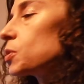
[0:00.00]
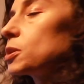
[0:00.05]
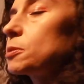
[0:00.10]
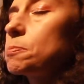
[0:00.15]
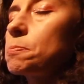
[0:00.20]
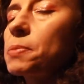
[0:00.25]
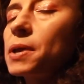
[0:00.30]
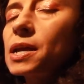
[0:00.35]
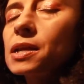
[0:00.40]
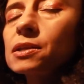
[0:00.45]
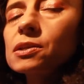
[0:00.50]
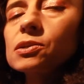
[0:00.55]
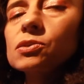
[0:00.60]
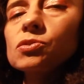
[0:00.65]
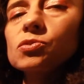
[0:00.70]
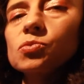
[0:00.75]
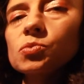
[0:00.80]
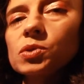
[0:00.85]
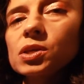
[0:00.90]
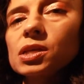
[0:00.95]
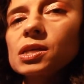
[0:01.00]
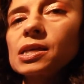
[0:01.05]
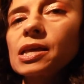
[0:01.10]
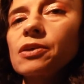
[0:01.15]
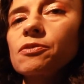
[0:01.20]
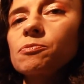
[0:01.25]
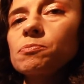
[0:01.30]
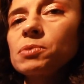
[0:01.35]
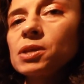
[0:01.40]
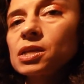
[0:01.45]
with pattern 3
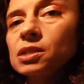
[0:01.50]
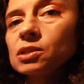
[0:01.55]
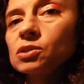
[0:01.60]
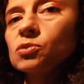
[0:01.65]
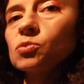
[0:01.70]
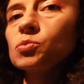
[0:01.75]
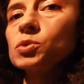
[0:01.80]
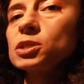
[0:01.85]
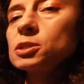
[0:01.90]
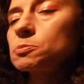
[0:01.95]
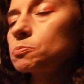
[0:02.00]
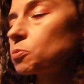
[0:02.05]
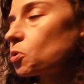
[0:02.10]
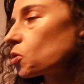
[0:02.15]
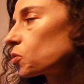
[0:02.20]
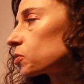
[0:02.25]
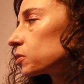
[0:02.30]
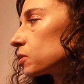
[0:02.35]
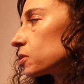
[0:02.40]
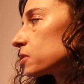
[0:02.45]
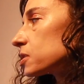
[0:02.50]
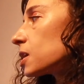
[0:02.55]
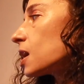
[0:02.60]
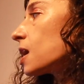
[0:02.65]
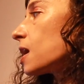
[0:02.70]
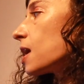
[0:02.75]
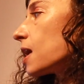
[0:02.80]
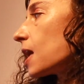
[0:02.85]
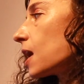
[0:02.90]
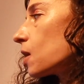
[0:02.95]
have been responders.
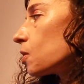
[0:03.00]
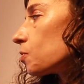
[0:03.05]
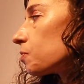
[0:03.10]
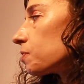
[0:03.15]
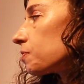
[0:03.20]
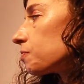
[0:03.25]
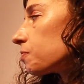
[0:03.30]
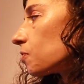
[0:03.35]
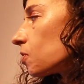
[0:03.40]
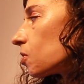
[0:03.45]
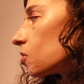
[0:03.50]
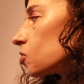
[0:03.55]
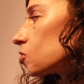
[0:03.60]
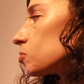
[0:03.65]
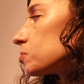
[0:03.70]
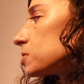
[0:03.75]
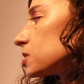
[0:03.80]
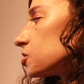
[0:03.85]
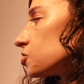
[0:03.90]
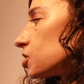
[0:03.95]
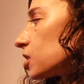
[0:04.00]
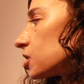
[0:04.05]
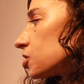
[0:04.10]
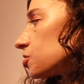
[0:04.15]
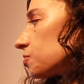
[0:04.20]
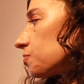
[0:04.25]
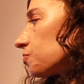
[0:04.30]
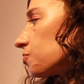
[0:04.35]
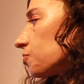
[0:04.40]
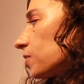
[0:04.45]
LV volumes,
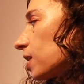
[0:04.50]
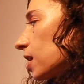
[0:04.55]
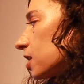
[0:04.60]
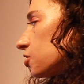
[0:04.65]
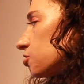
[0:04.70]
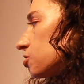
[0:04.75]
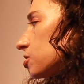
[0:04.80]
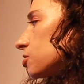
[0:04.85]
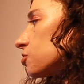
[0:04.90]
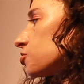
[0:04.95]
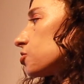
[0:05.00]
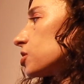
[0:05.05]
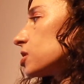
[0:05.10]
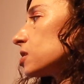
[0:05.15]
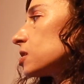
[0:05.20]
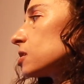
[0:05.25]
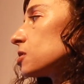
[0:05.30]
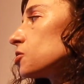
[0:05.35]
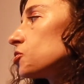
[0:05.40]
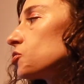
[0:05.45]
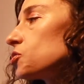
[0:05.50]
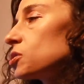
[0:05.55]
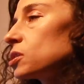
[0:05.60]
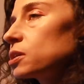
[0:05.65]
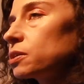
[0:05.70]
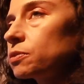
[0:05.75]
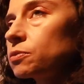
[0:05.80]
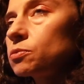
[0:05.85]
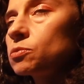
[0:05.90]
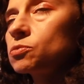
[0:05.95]
ejection fractions, and
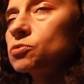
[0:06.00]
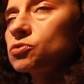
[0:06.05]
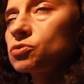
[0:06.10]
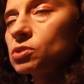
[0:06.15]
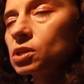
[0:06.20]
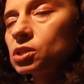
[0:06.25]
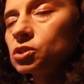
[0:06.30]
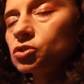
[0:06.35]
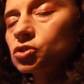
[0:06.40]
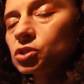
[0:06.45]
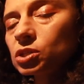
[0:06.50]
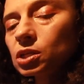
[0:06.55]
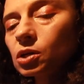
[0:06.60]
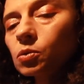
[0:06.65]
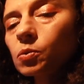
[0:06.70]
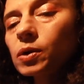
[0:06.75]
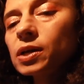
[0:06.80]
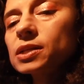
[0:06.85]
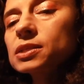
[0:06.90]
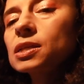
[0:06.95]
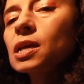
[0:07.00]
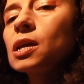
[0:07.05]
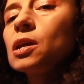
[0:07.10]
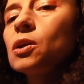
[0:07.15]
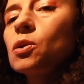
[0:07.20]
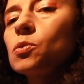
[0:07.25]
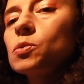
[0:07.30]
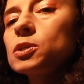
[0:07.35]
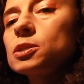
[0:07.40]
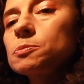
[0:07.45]
GOS
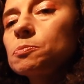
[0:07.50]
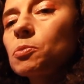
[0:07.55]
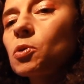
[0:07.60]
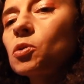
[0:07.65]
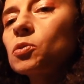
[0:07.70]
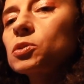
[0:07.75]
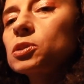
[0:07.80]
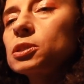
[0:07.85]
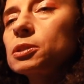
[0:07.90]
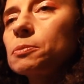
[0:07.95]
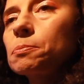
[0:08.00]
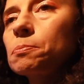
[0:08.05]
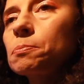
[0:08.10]
respond